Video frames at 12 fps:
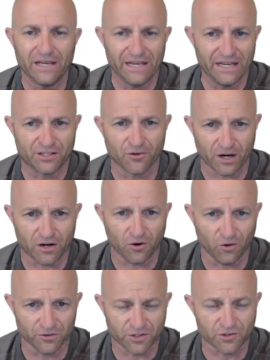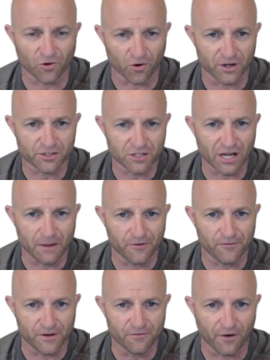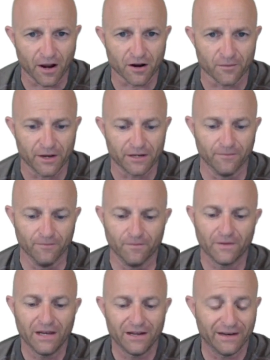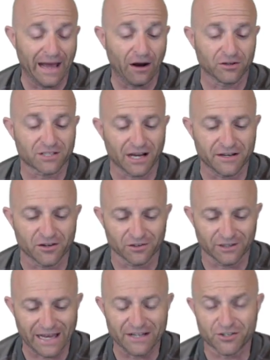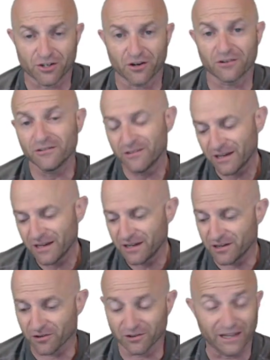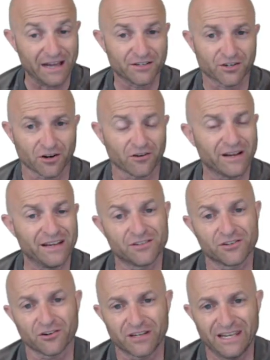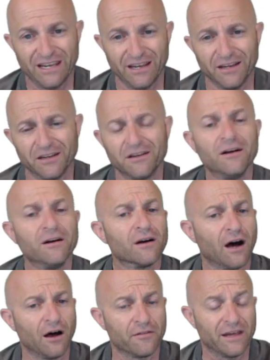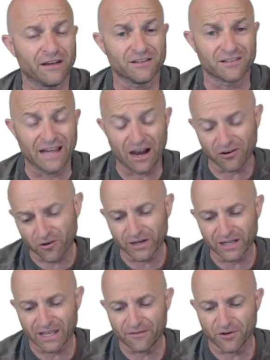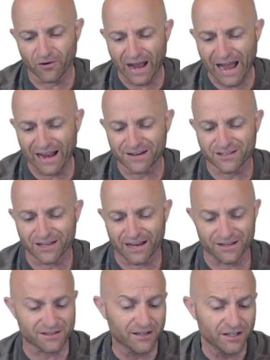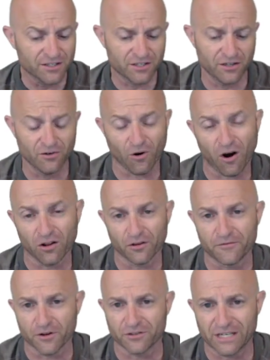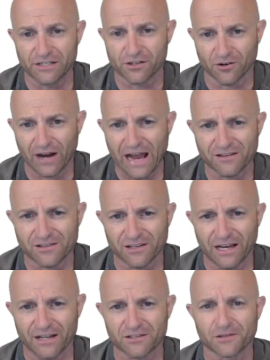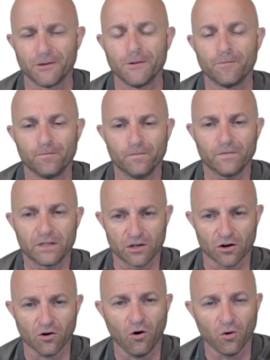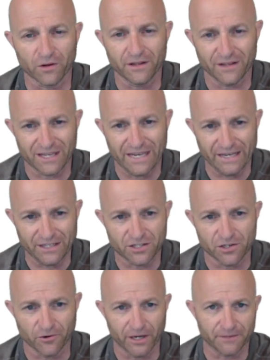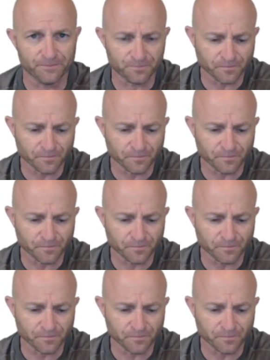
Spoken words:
into a cold storage type of environment. Now it's on your ledger. Your ledger is your key that is now going to give you access to all of your digital assets. You're holding the keys to it.